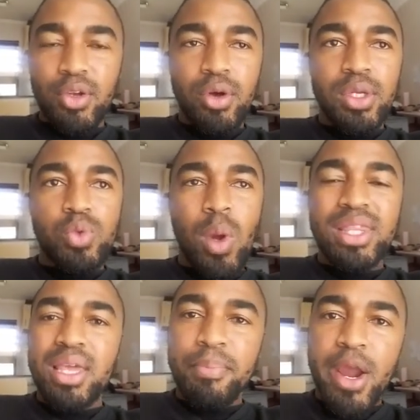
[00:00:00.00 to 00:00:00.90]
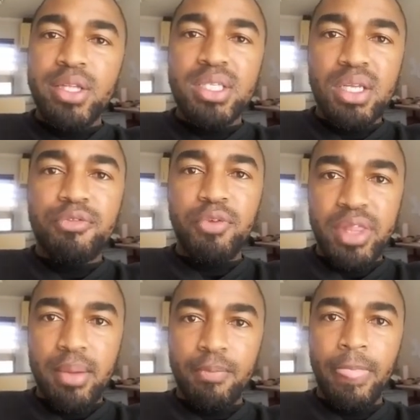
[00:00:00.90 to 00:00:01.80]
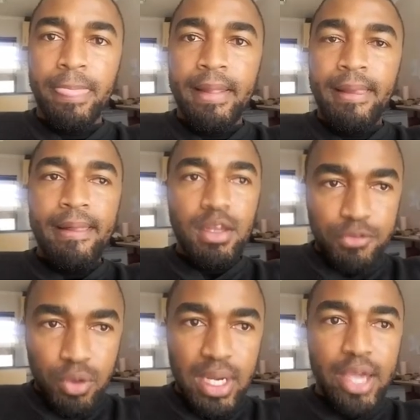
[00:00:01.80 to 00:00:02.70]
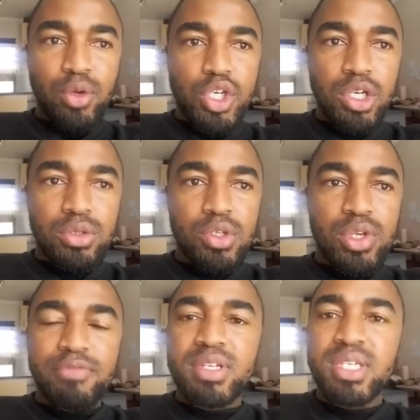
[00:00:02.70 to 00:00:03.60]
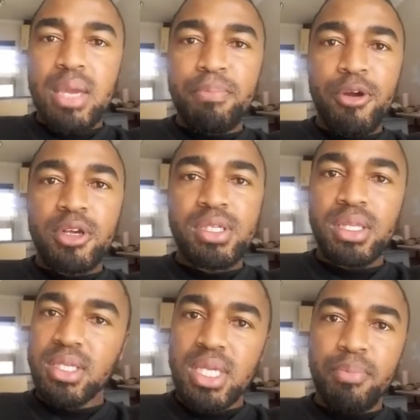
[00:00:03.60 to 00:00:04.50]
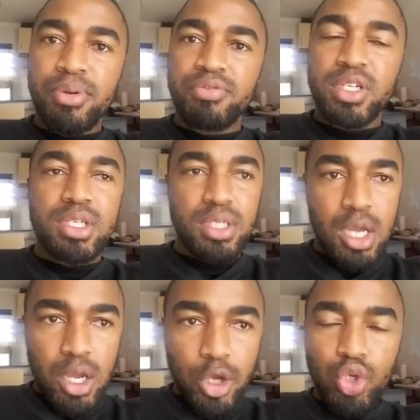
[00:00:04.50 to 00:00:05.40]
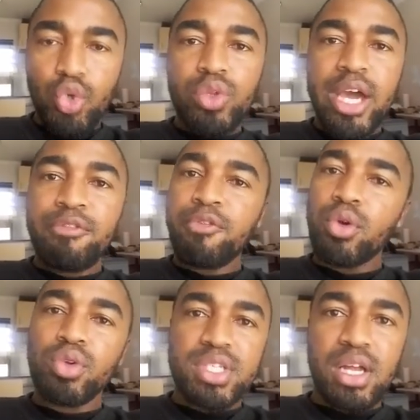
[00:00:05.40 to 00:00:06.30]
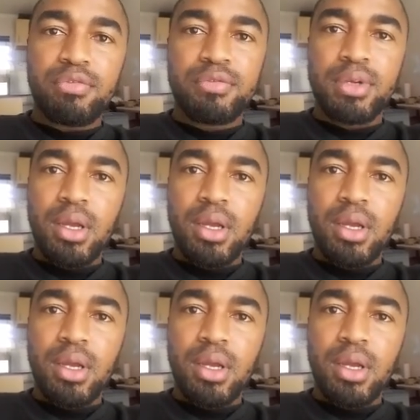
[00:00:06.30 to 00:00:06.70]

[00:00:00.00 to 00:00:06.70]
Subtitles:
You know, it's what their parents did for them. If you'd like your children to have the same perks and the same privileges, do that for yourself.